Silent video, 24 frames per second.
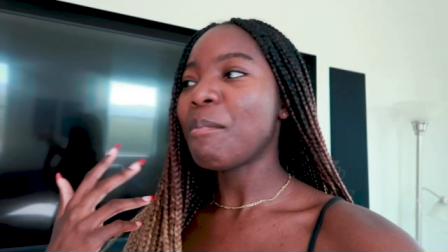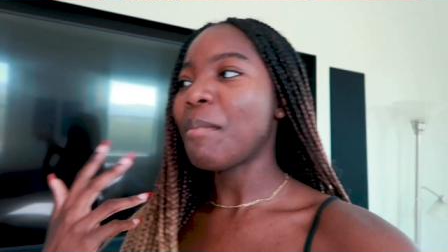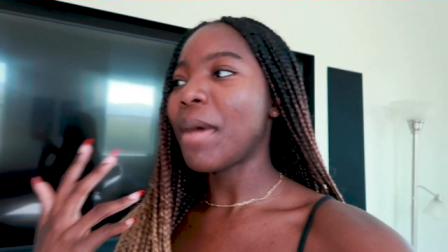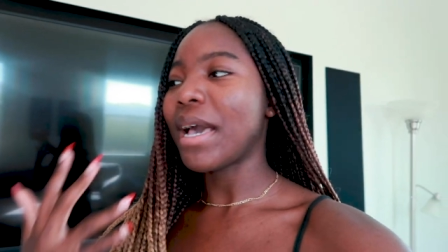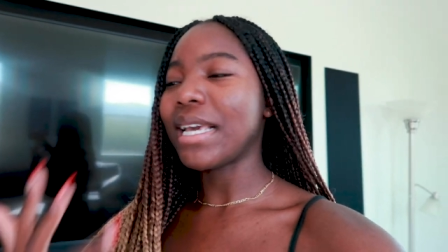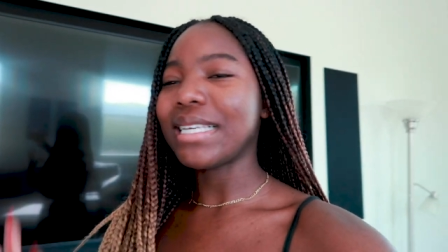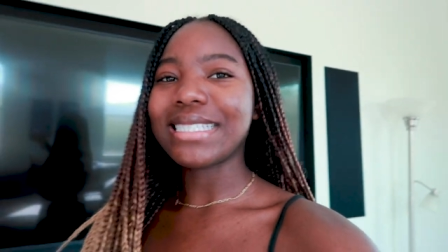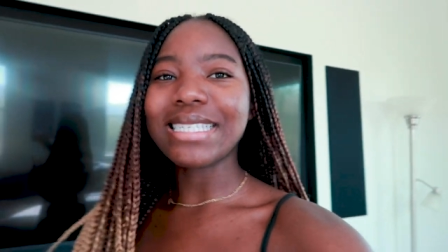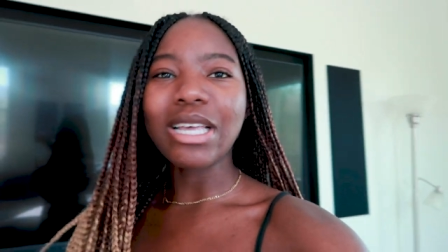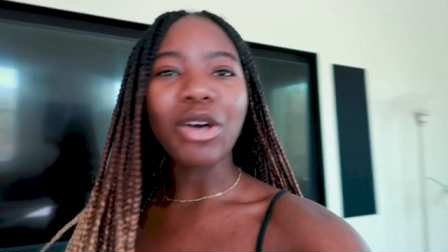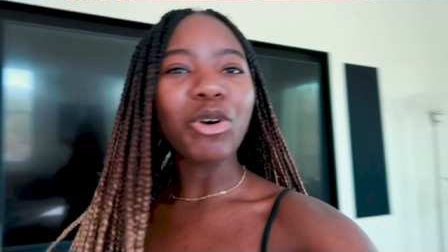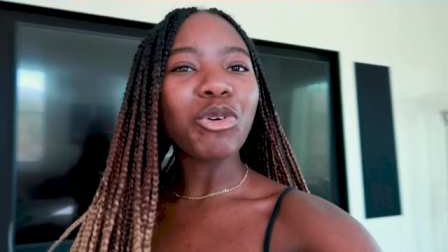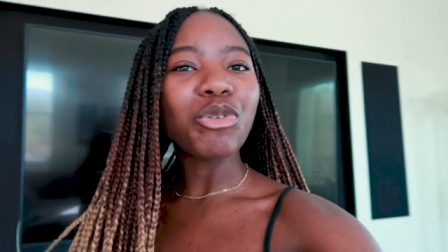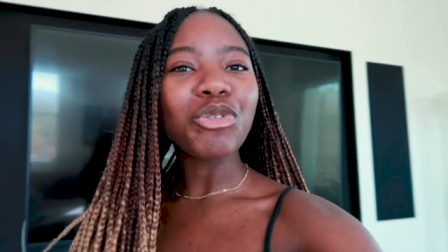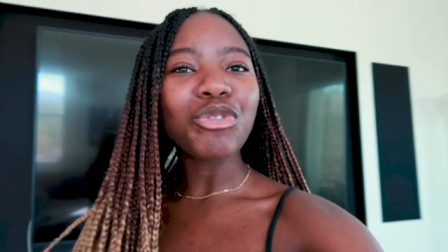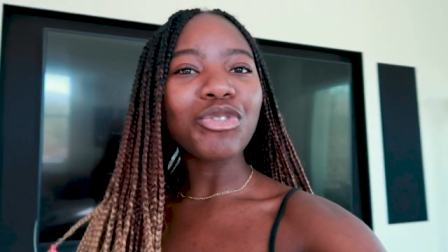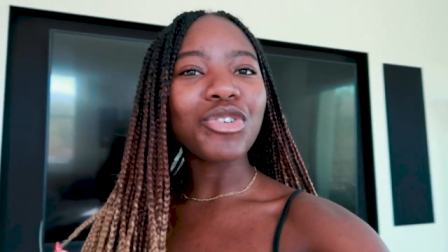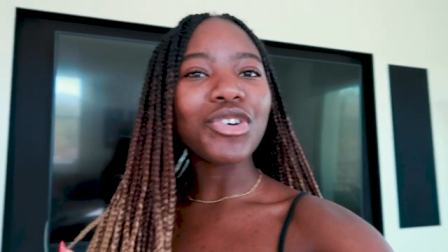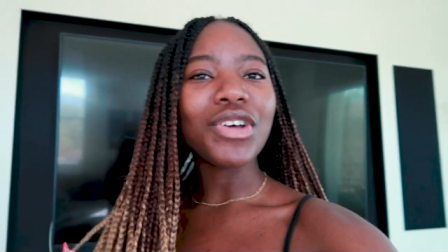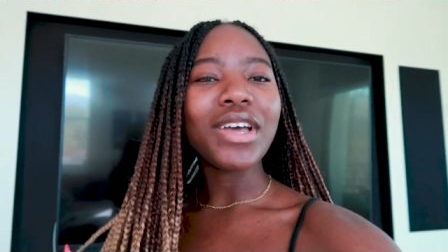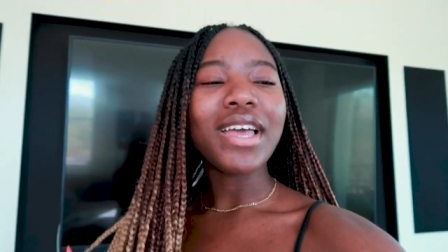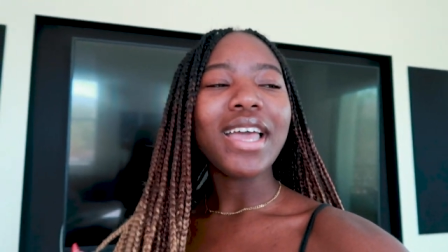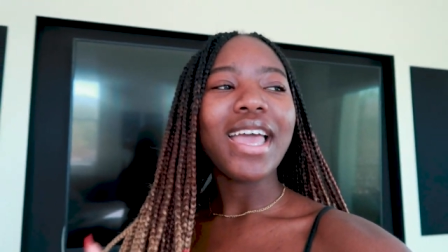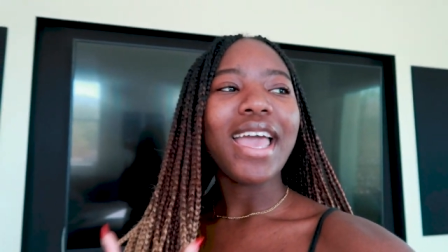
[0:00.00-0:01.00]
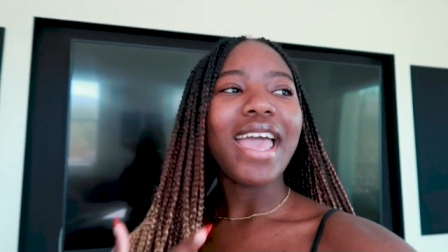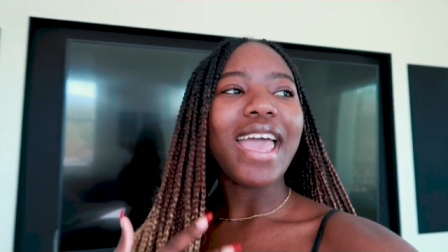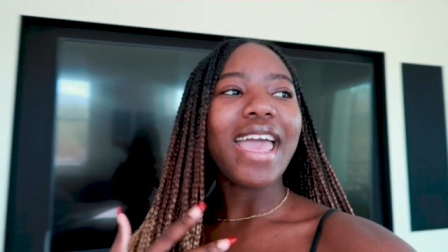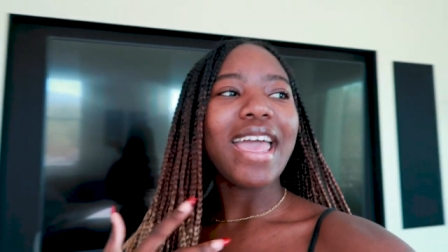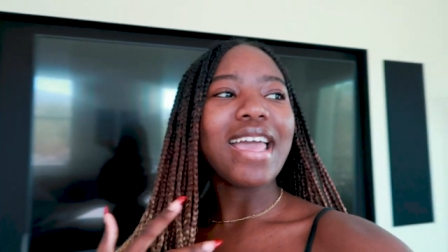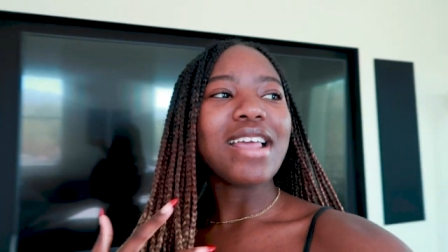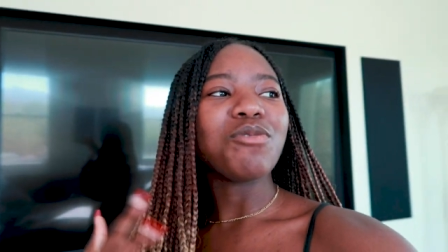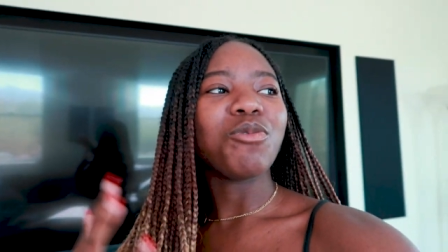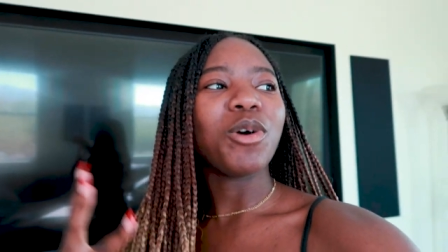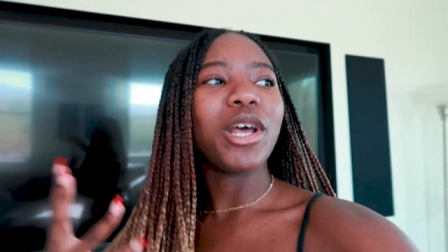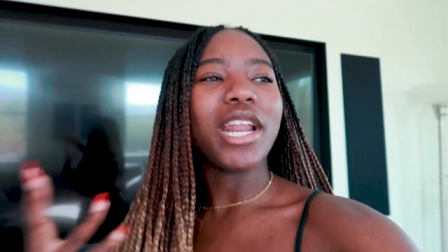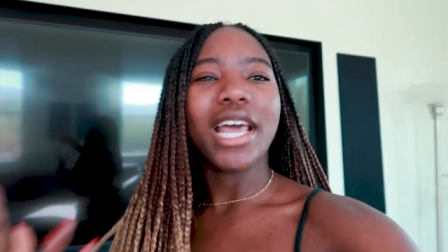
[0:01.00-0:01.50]
myself
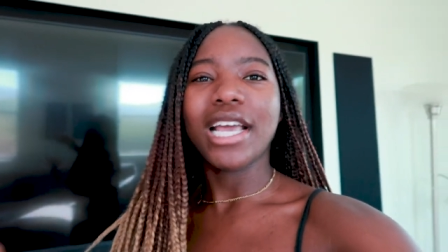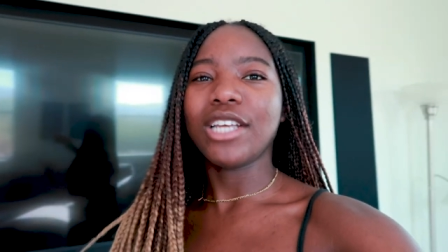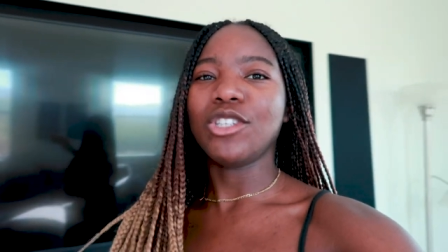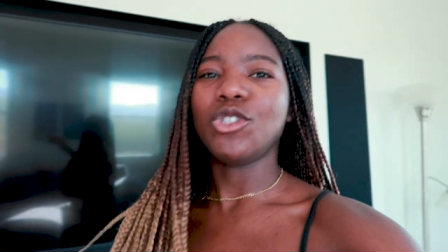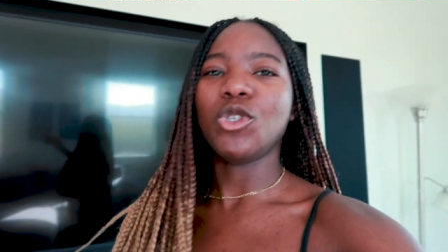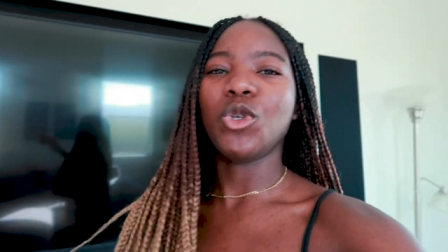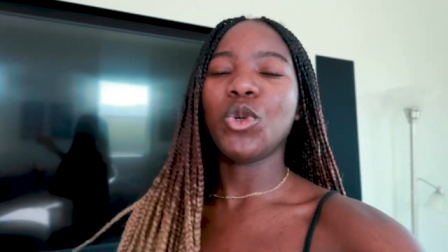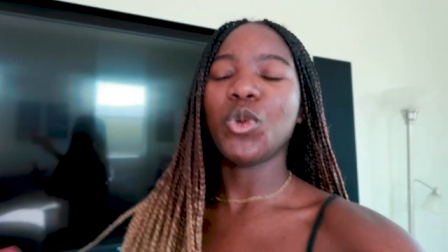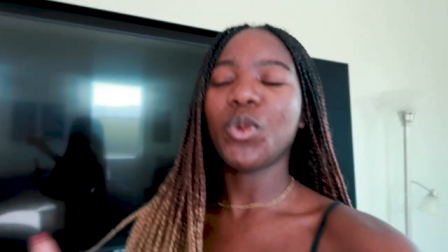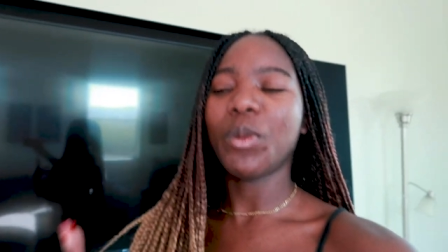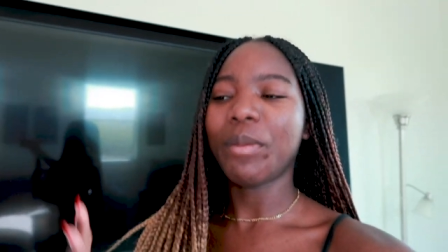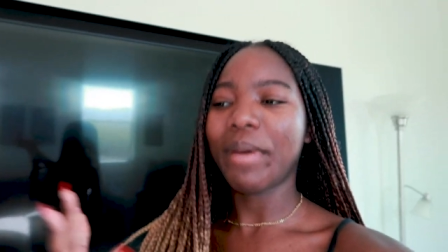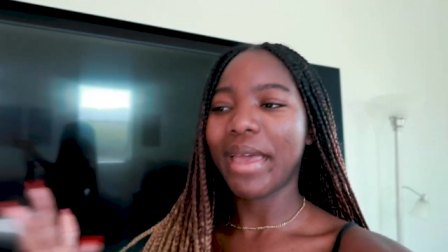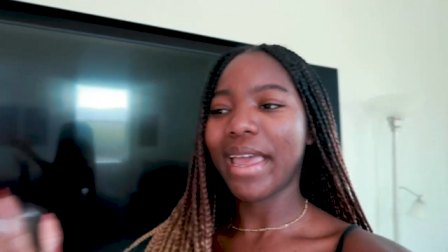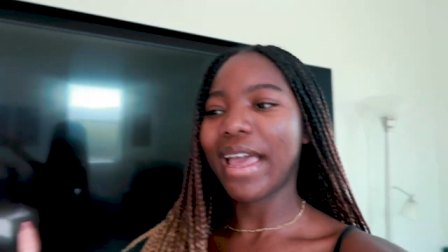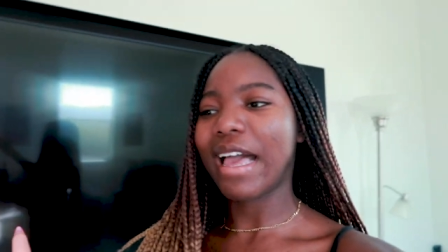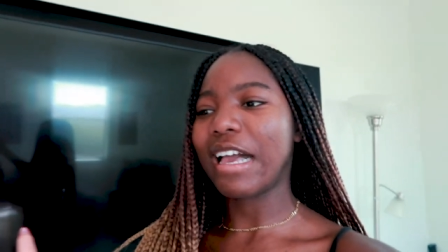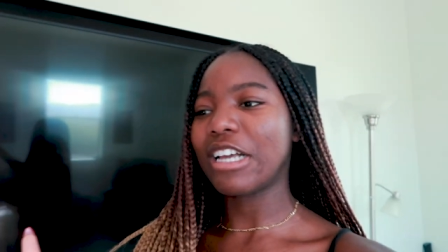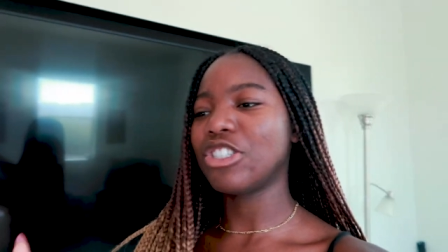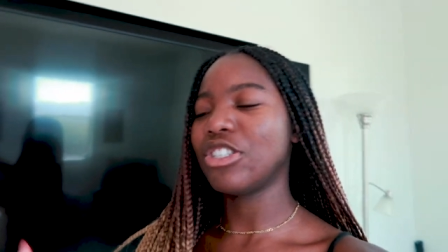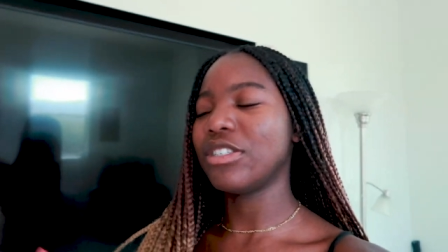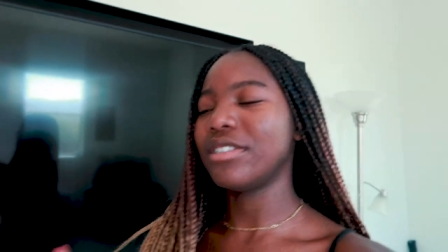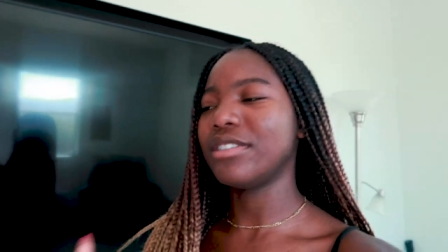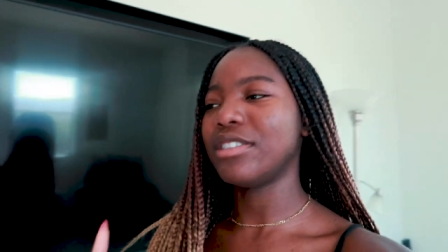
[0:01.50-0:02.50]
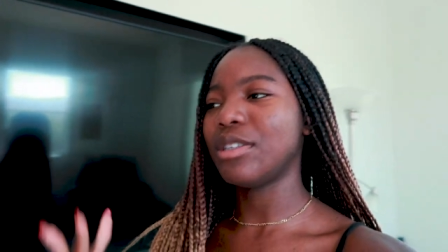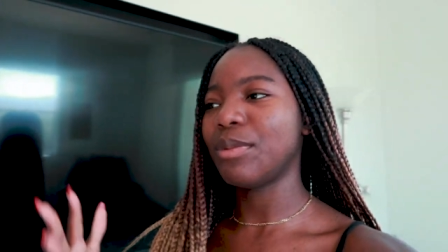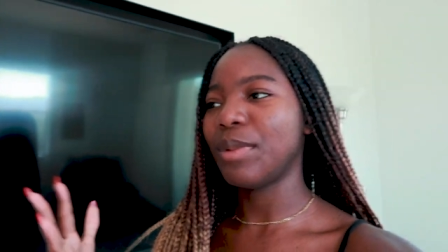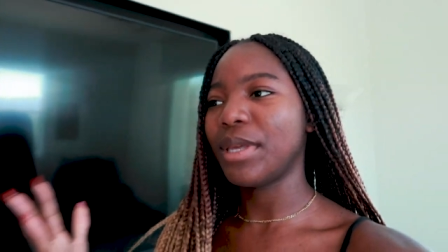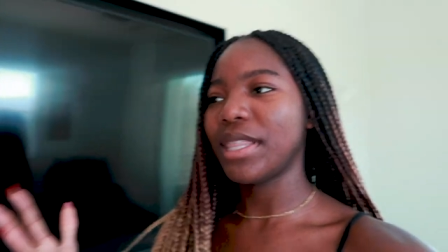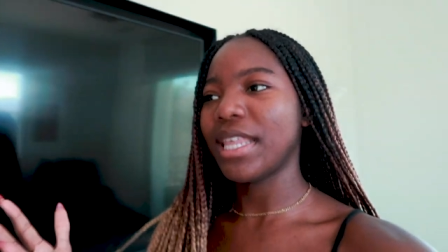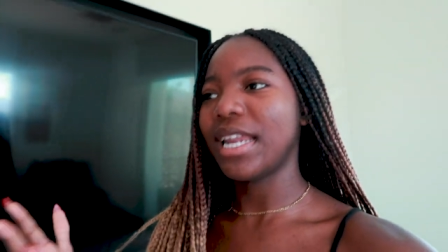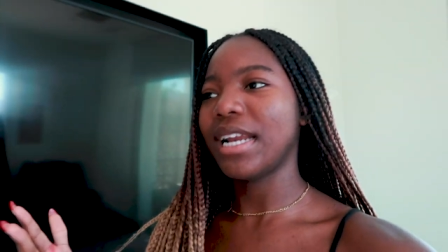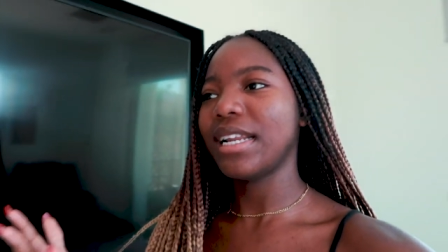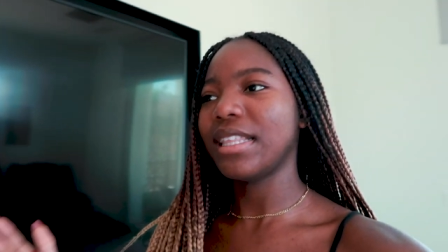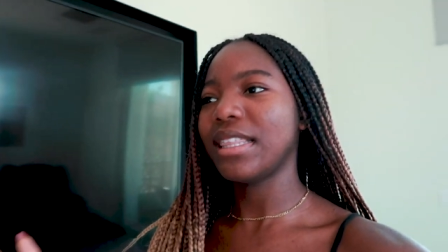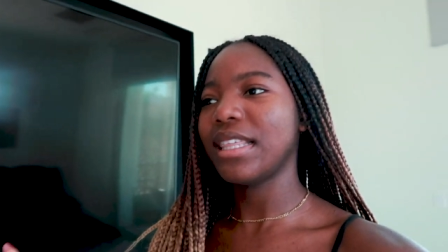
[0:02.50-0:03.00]
and what I do, my actions, the
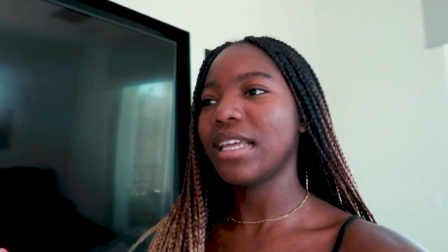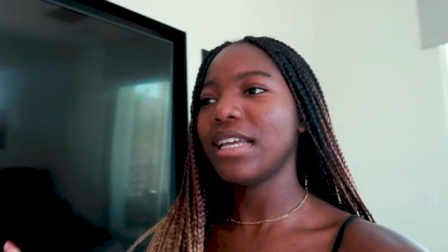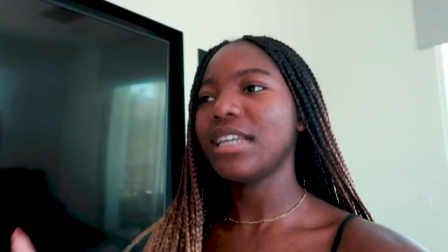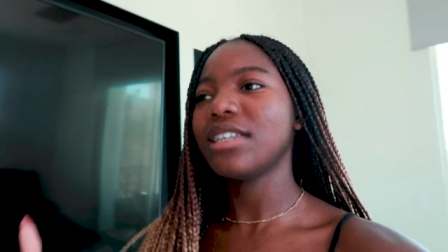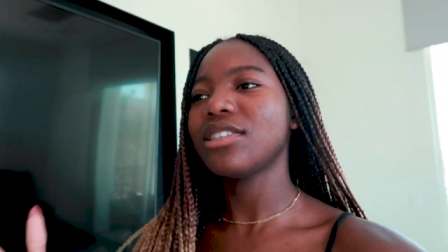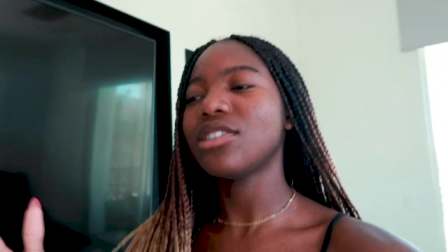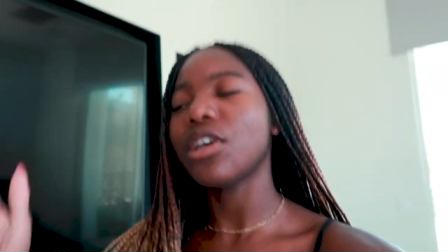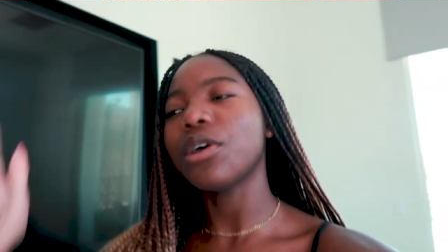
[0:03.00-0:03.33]
way that I think.